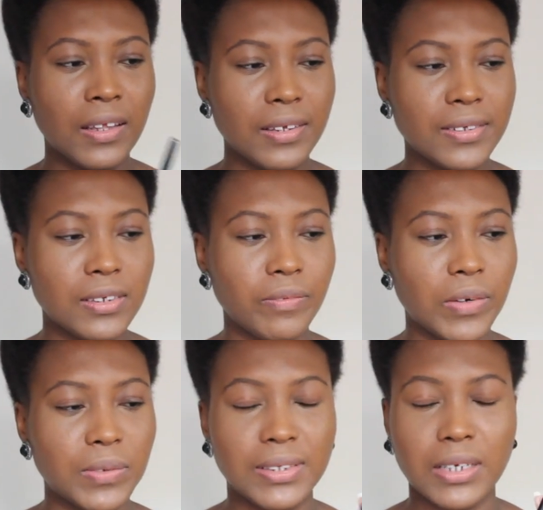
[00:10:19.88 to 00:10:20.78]
This is a
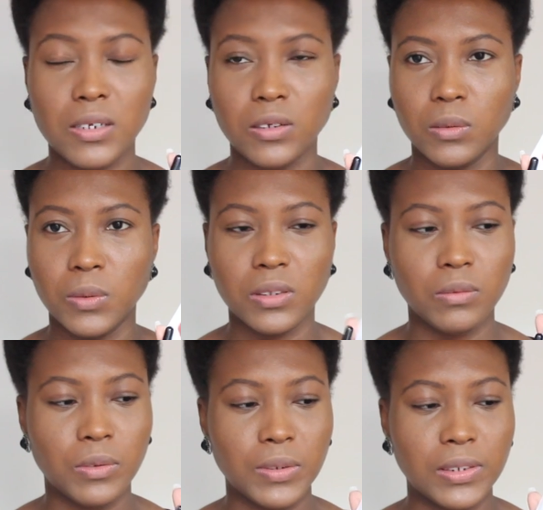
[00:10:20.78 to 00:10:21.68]
very subtle one,
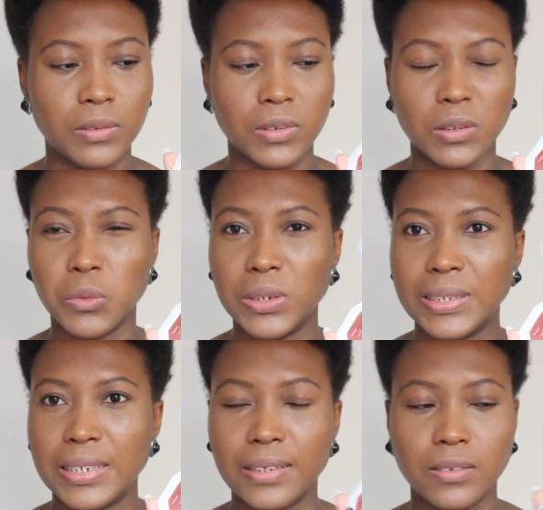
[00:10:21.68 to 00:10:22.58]
whereas this one is more
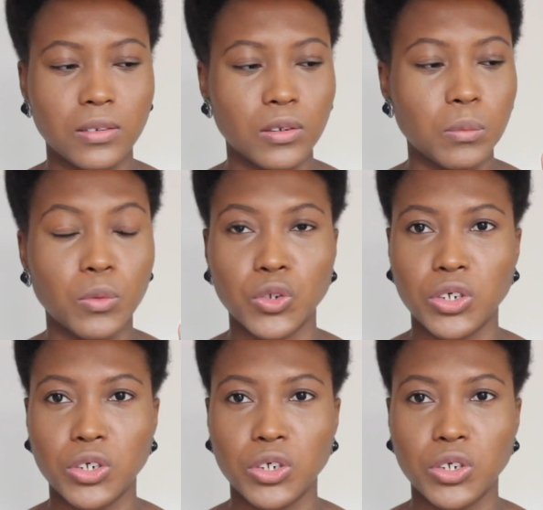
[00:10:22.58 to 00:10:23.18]
intense, it's got more